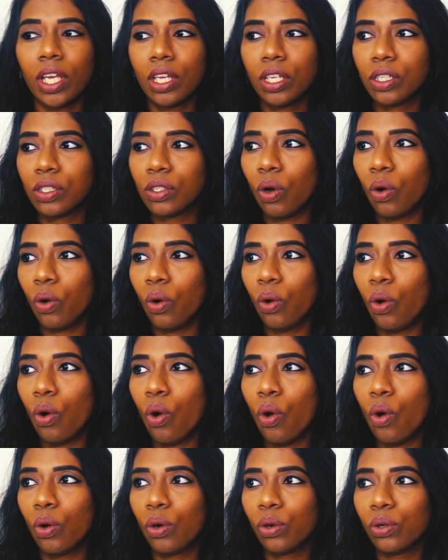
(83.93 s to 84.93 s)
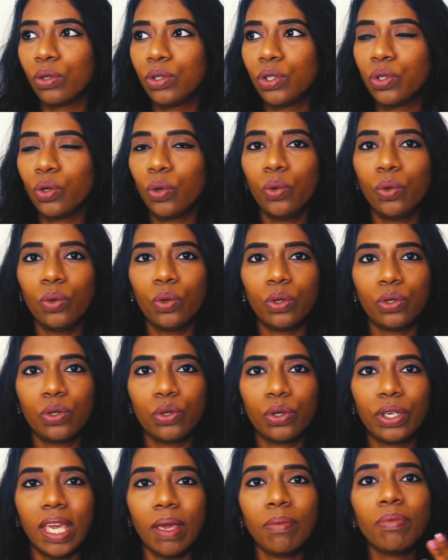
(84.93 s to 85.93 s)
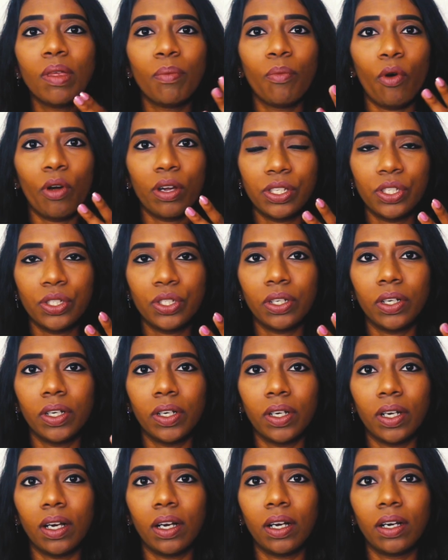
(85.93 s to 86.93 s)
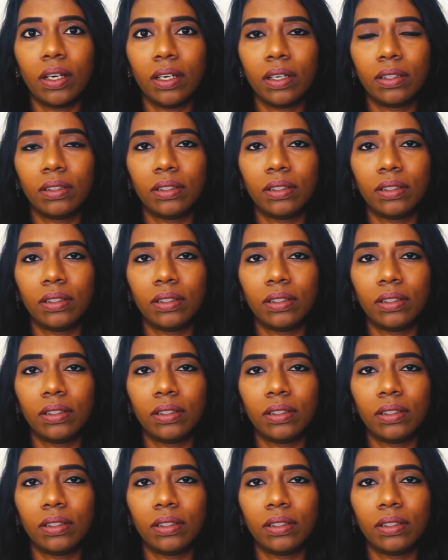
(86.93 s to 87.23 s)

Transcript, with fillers: So to, to keep the moisture uh,